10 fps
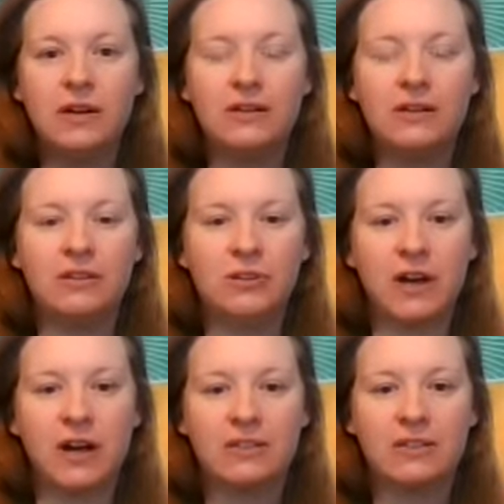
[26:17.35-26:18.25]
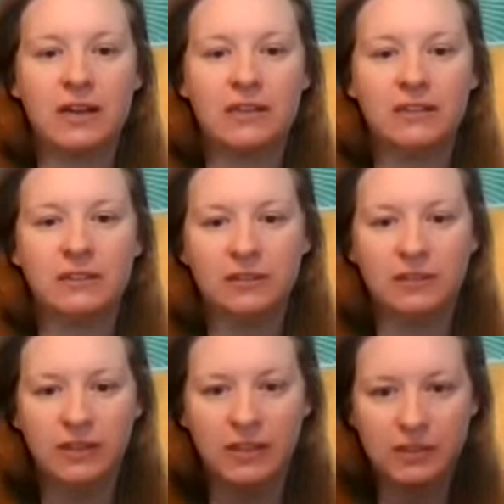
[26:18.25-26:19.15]
And on your exhale,
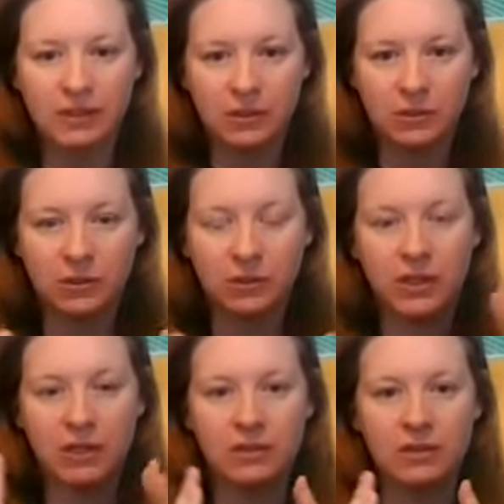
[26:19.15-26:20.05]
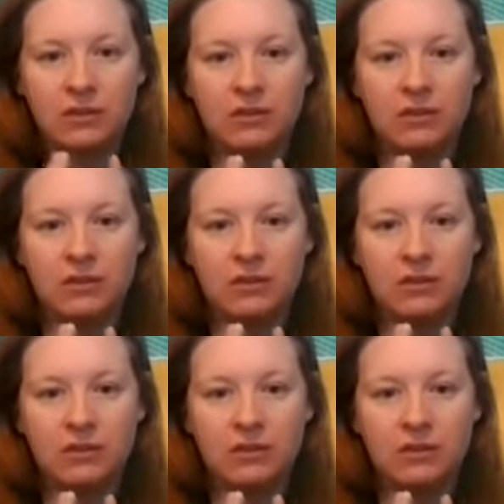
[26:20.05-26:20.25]
it's going to go in.